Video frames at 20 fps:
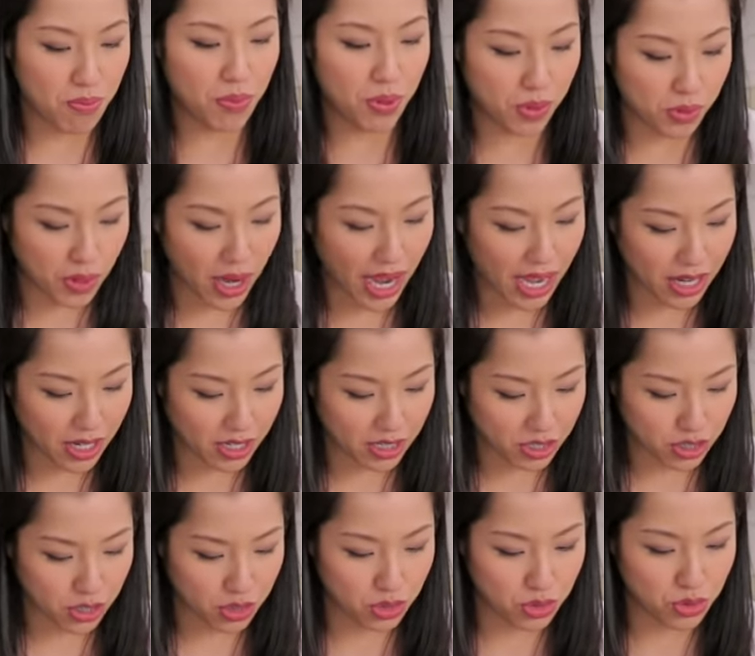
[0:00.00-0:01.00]

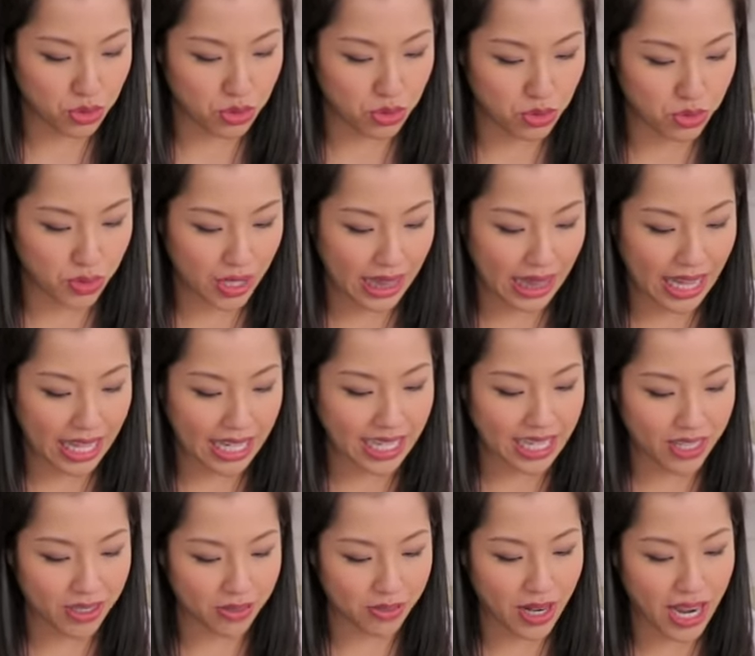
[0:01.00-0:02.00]
prior to
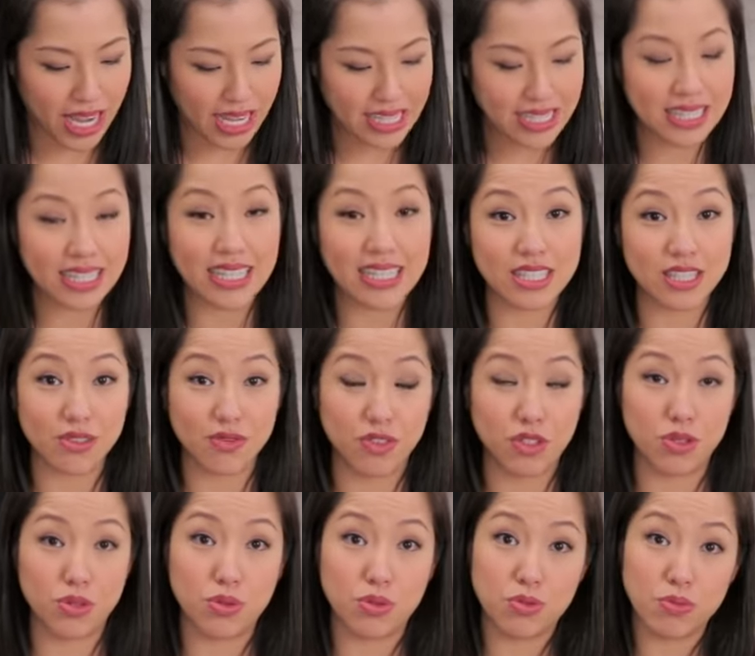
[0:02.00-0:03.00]
letting it rise, because if
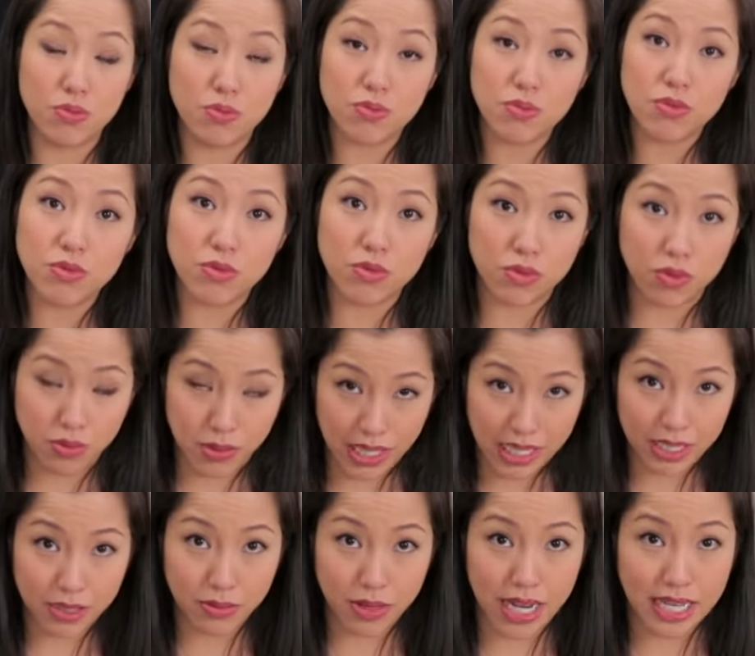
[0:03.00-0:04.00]
you
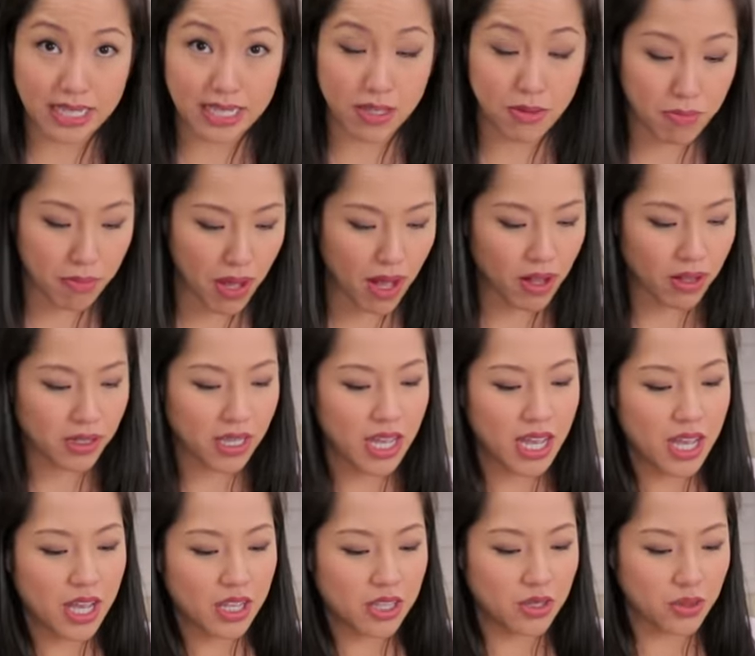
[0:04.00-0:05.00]
let it rise in bulk,
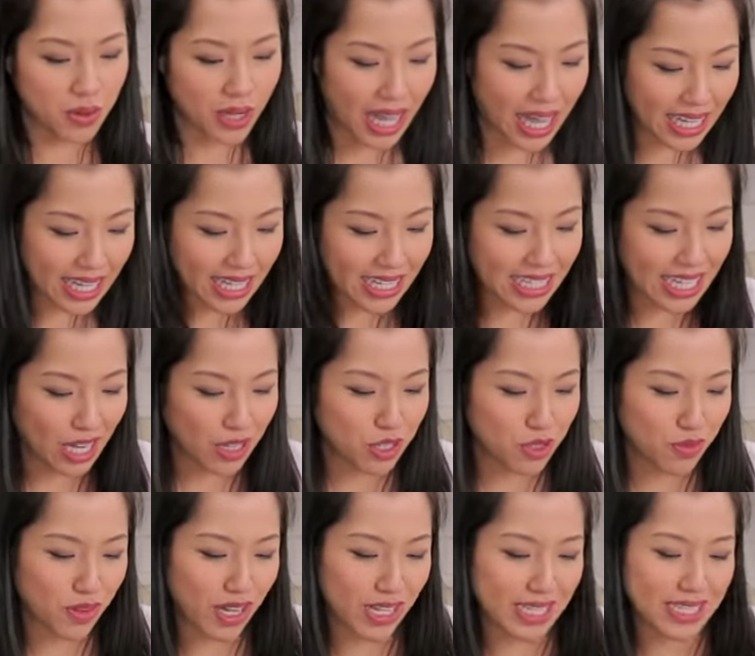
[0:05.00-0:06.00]
you cut it, now
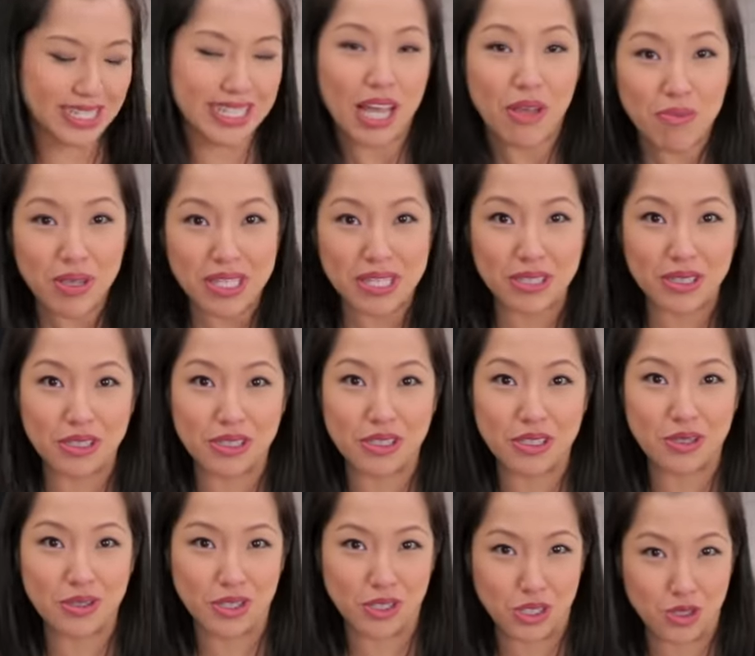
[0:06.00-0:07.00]
you've got a
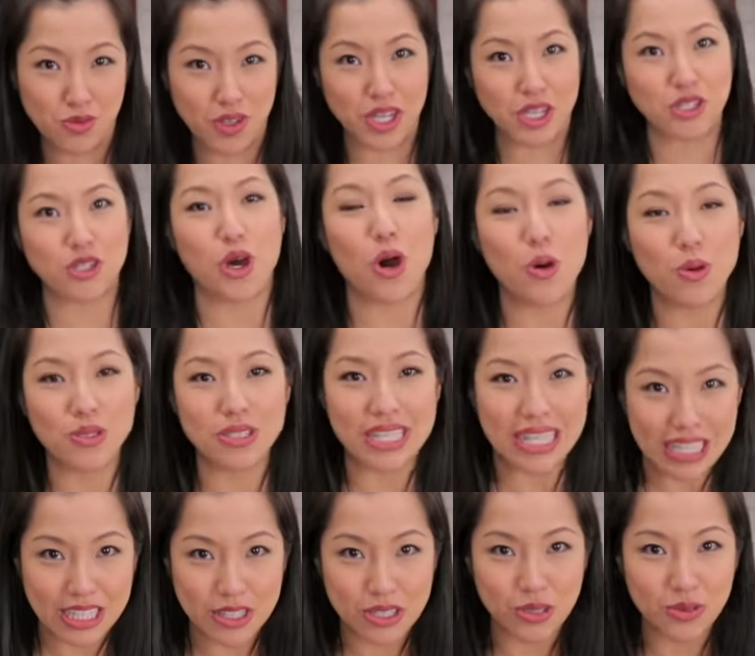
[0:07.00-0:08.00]
semicircle that you've got to coax
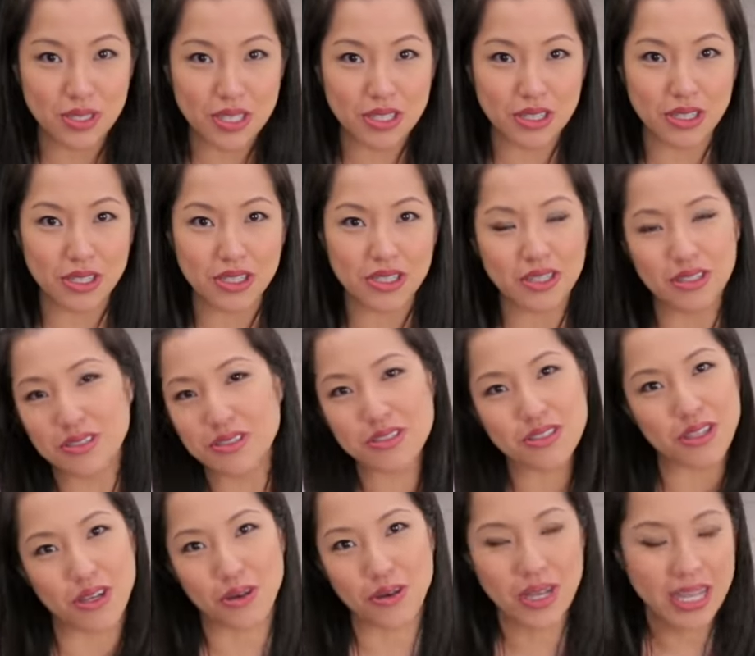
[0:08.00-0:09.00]
into a circle,
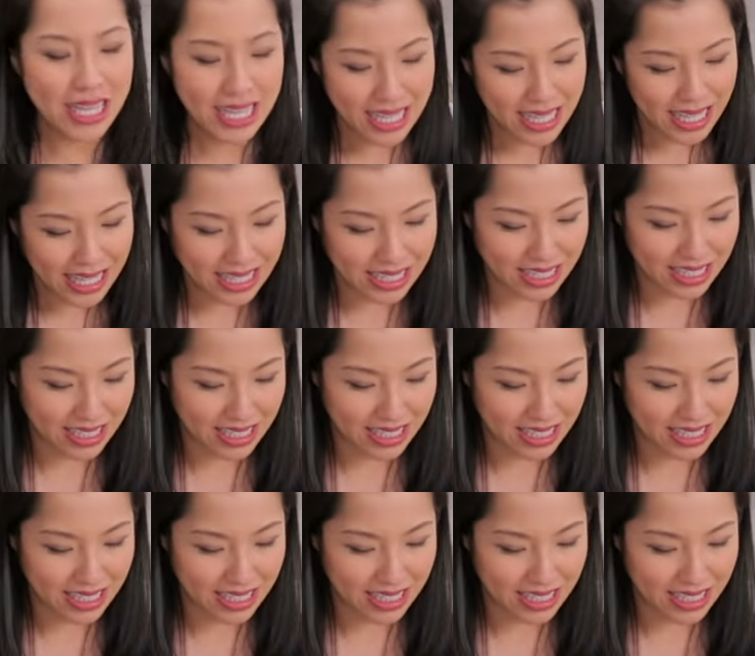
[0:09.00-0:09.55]
so it's